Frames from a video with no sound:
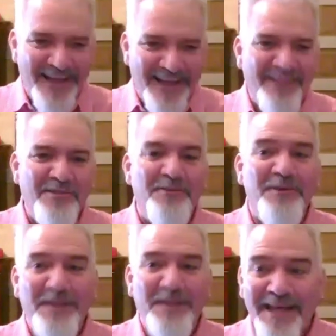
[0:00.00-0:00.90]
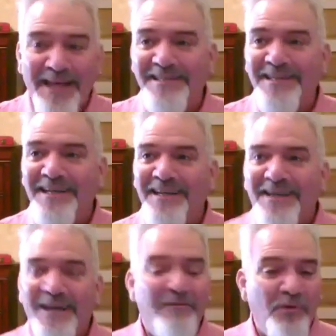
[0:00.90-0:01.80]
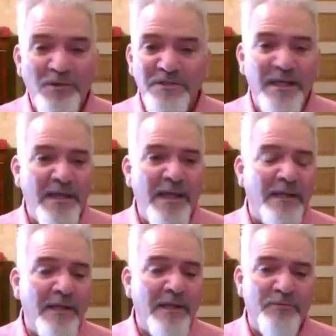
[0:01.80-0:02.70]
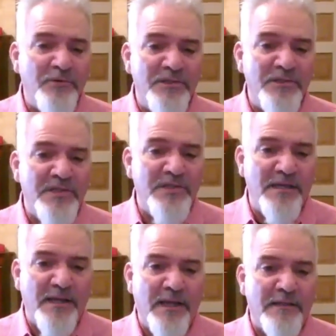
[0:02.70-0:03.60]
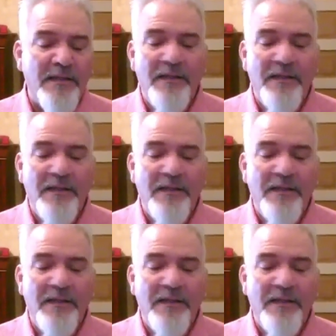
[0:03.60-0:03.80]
And the 30 days, of course, they can't let a person say that.